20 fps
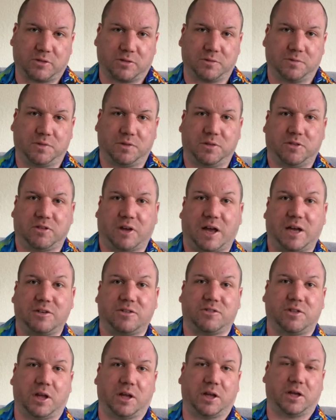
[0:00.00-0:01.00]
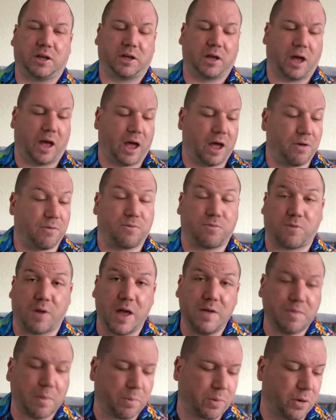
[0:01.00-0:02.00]
some fantastic
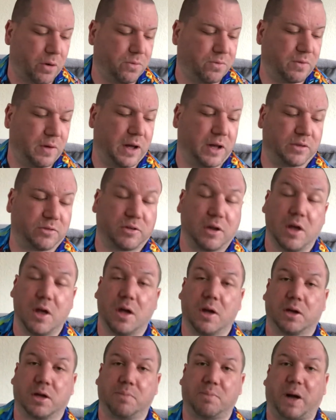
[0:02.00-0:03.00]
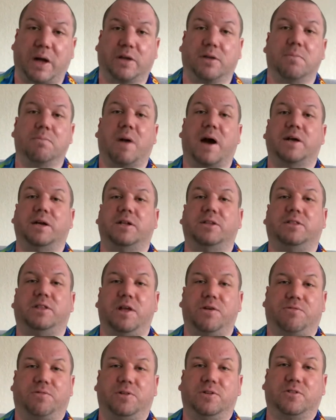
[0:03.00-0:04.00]
flavour profiles by combining
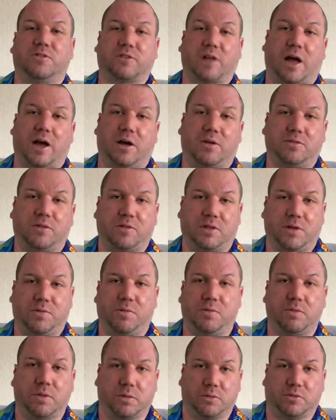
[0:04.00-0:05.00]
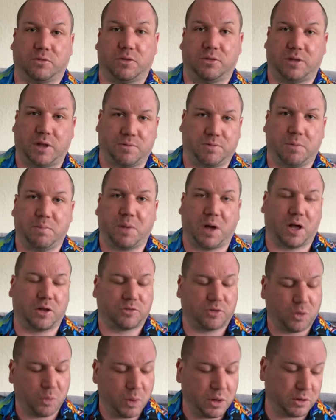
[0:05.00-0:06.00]
different styles of different rums from different
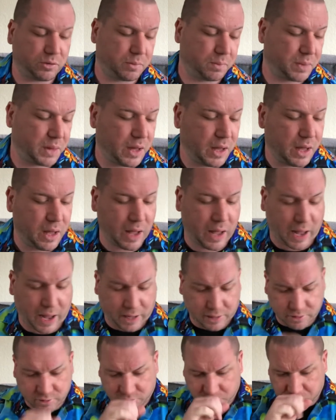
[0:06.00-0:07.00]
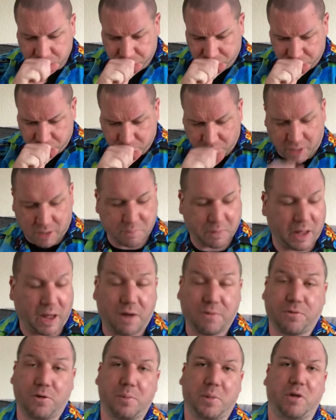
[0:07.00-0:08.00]
parts of the world. And, pardon me, I
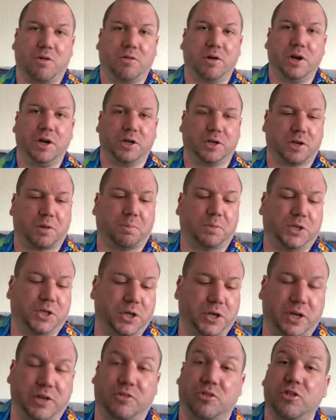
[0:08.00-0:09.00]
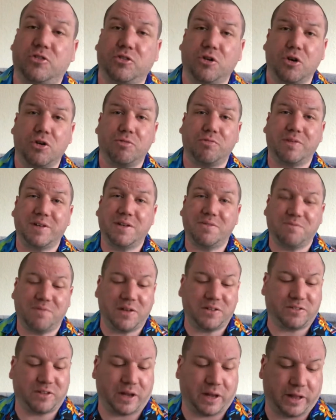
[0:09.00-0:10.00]
thought it would be a really good opportunity to sort of
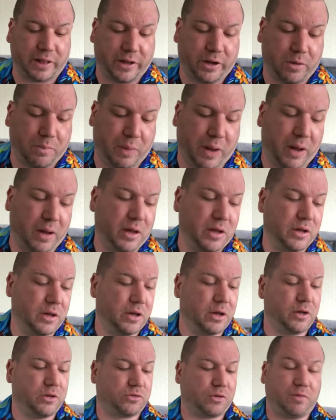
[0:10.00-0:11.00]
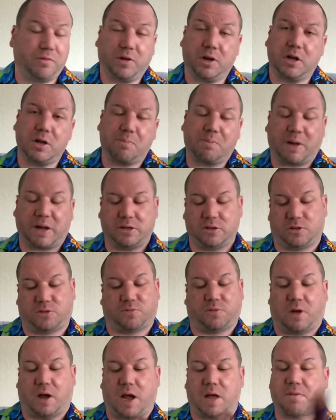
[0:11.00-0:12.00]
revisit a little bit. So I've got the Banks
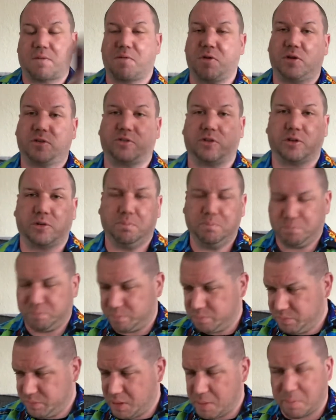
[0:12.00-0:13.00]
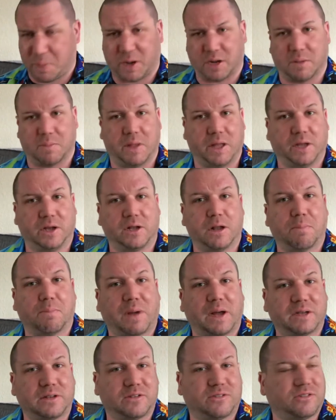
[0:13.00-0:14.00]
5. I've also, pardon me, got the
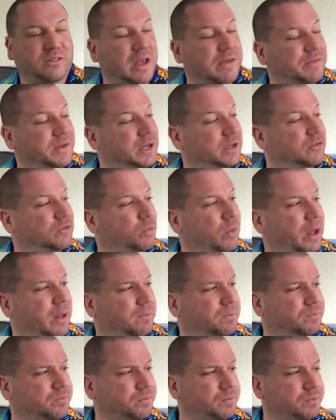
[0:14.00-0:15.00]
Banks 7 as well.